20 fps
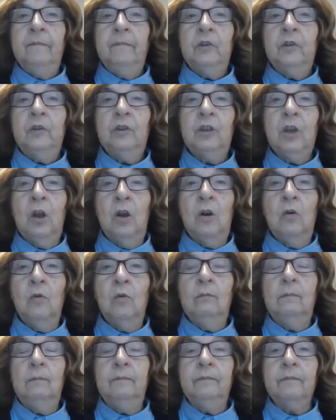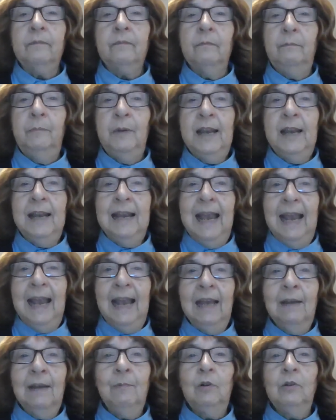So being
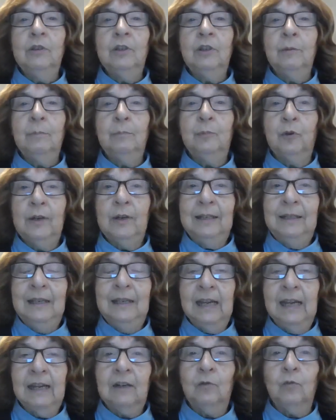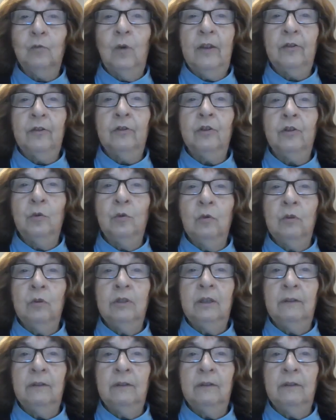able to predict whether you will